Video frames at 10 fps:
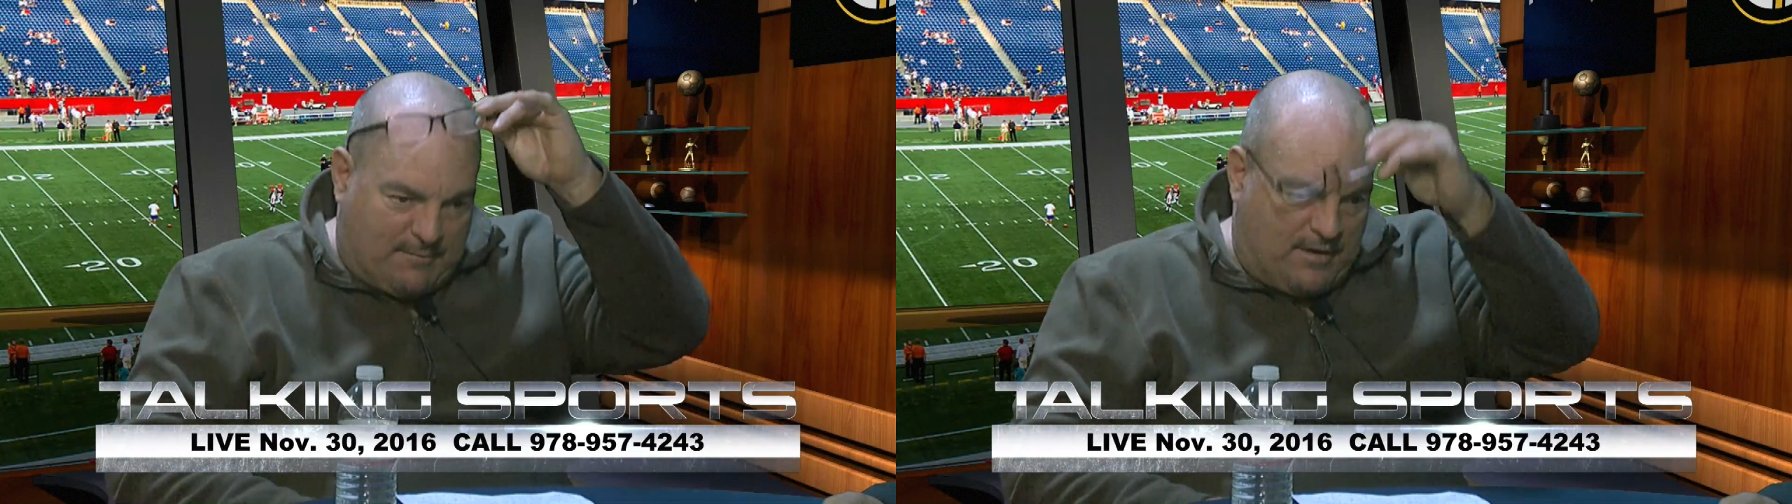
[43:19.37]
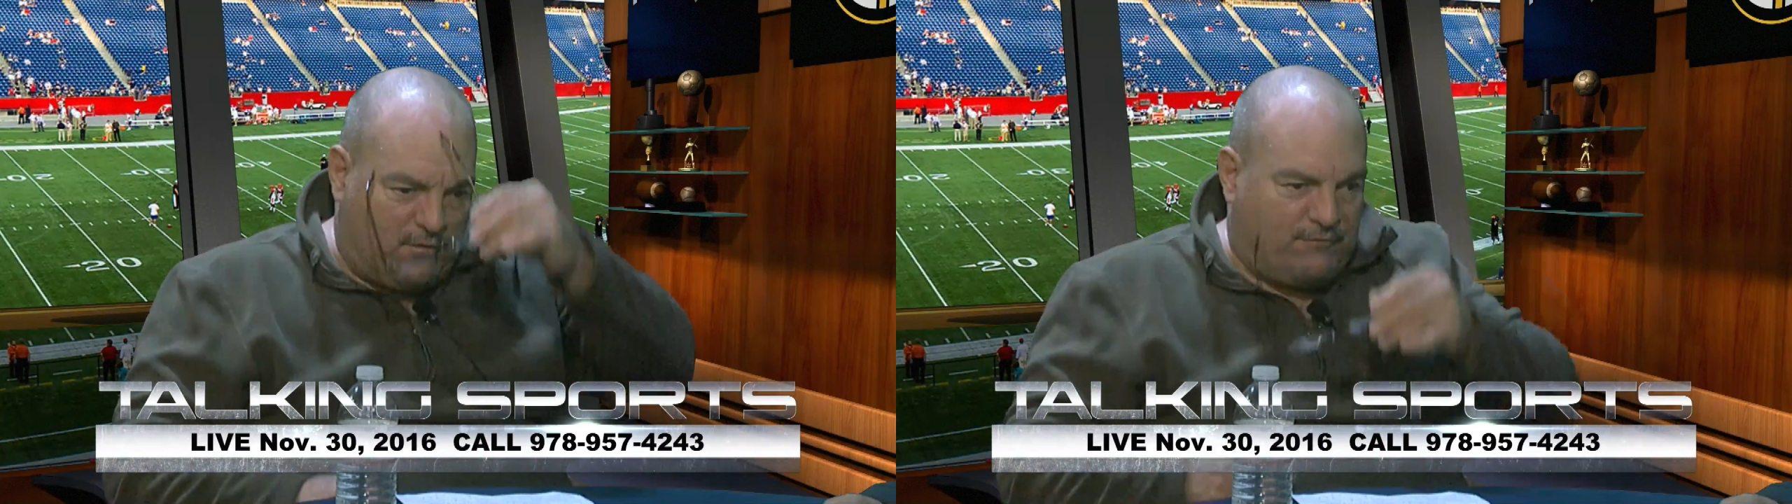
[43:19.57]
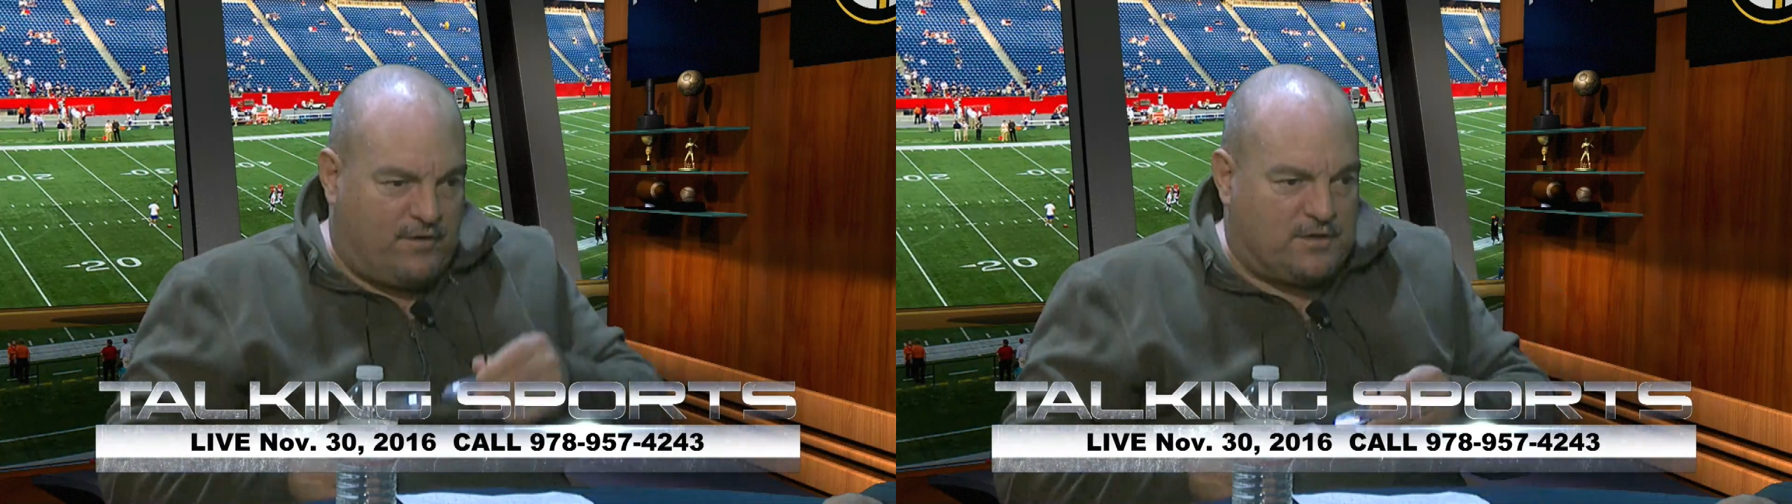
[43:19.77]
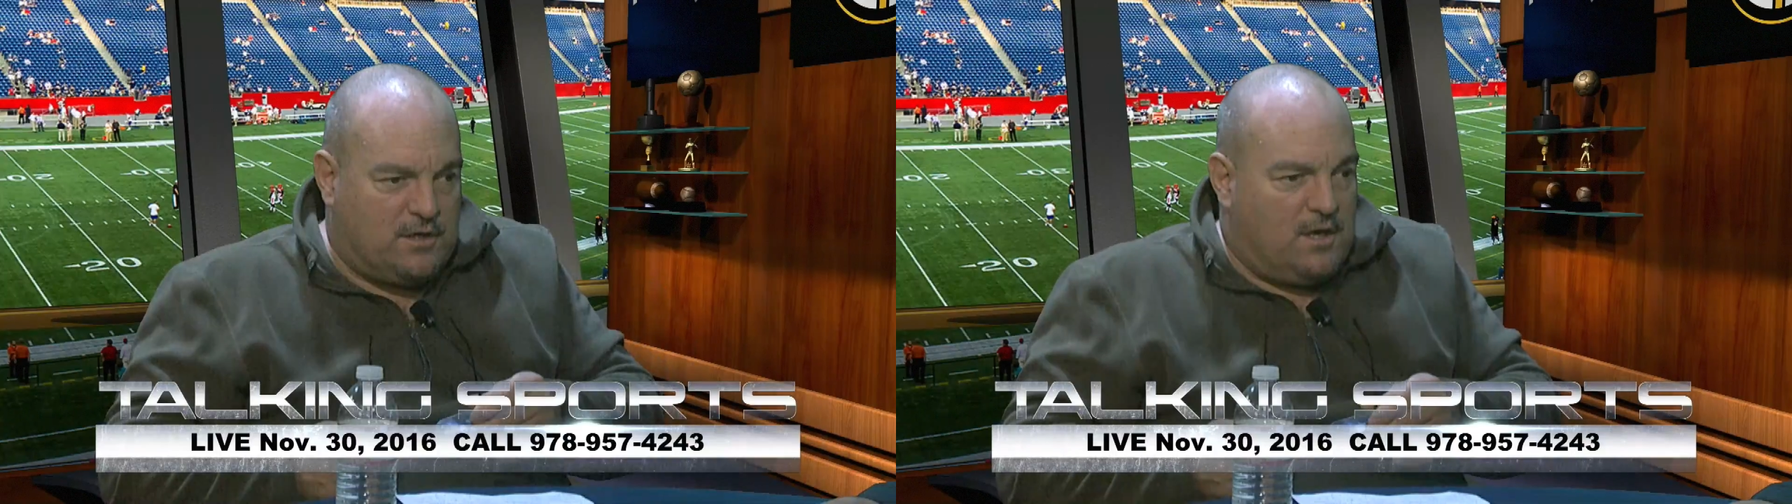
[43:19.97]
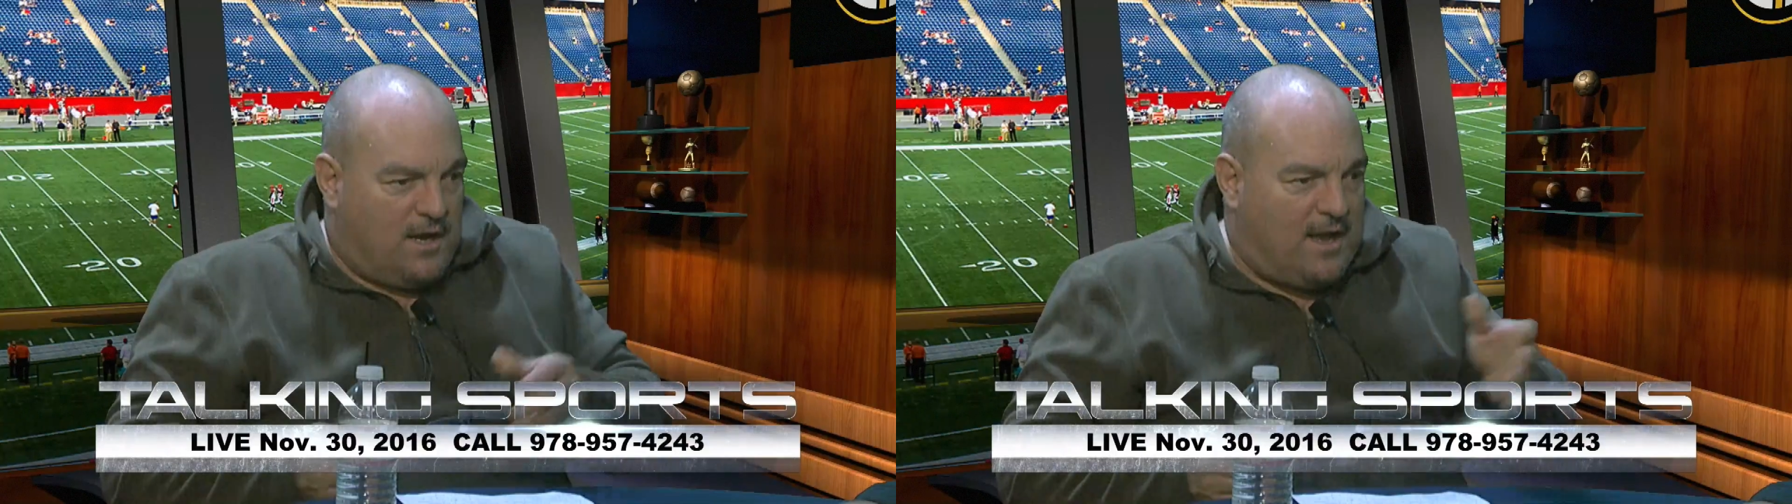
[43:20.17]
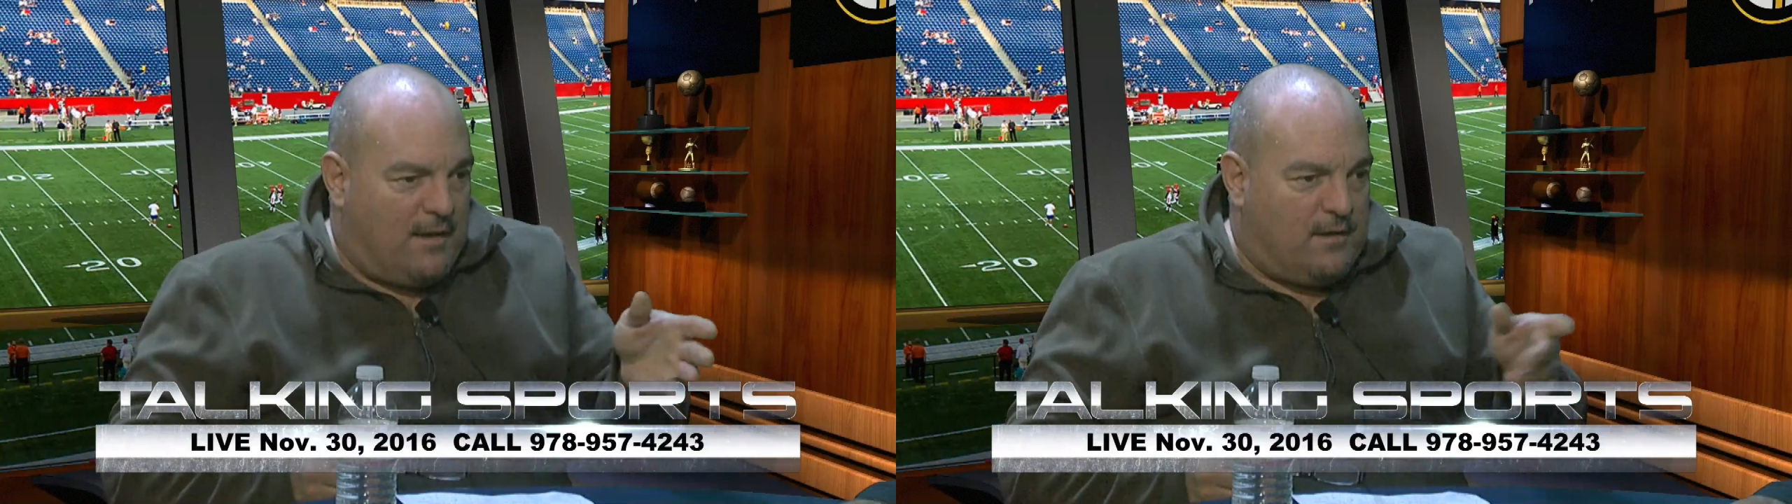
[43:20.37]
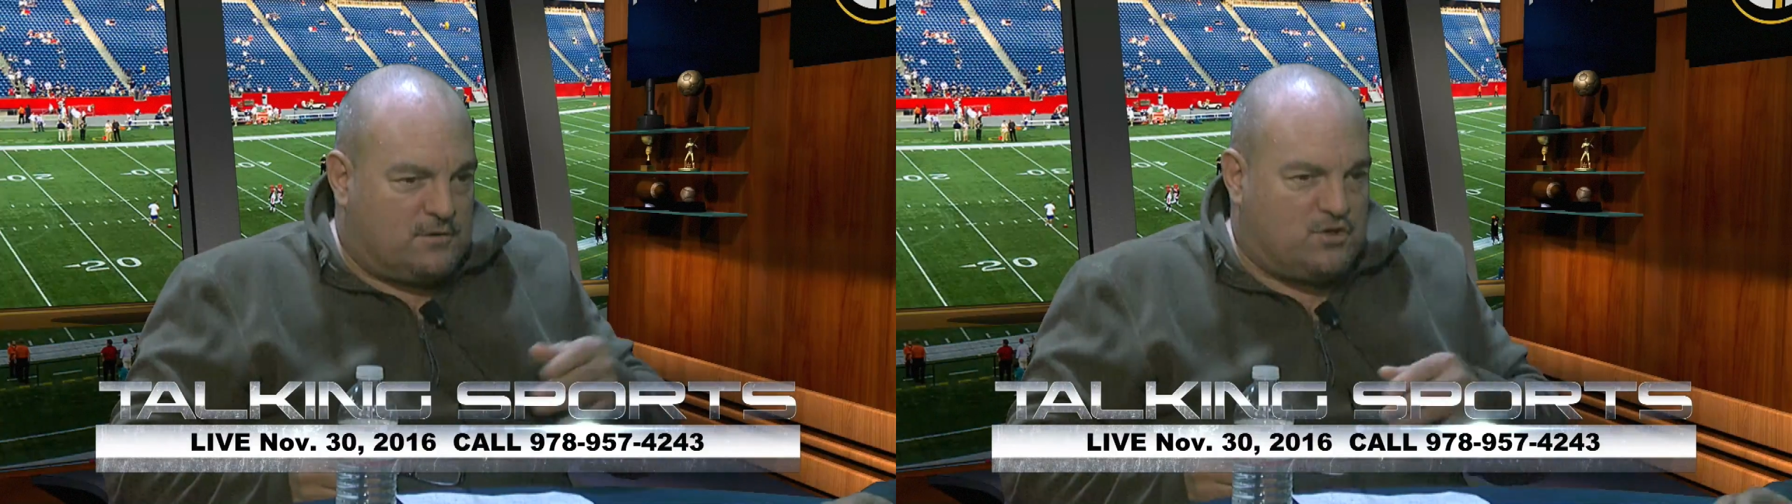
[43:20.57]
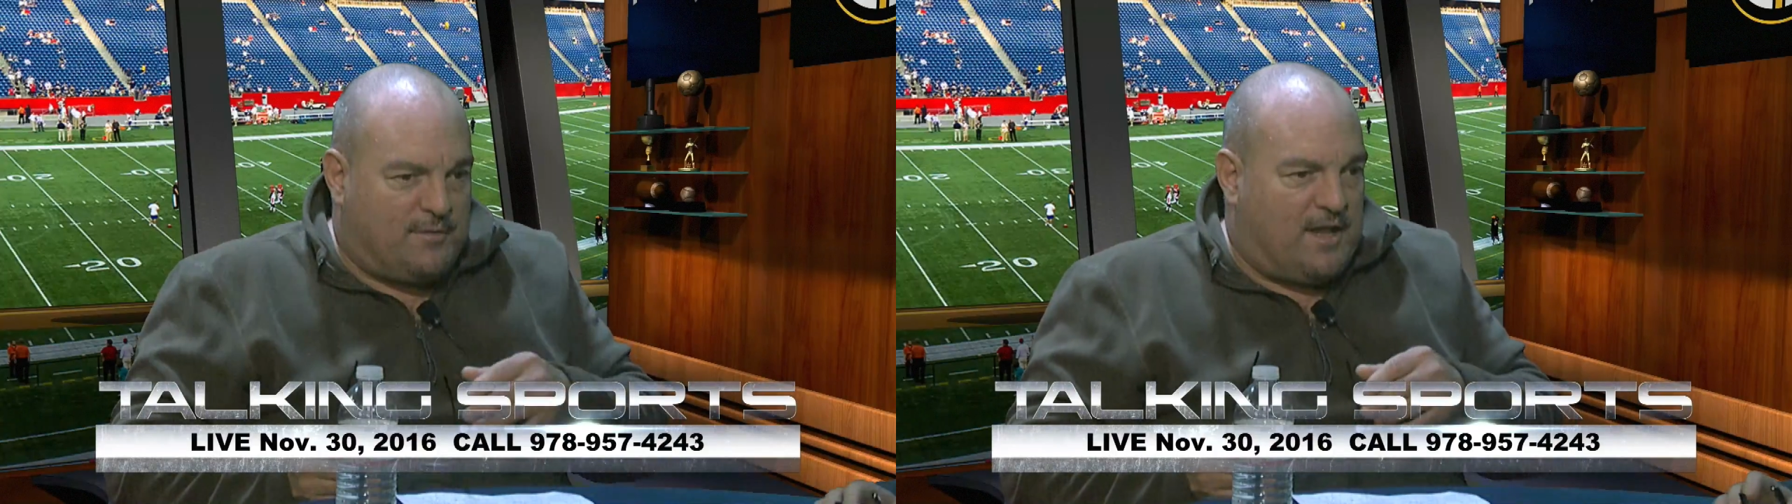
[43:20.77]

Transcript: My good friend Jimmy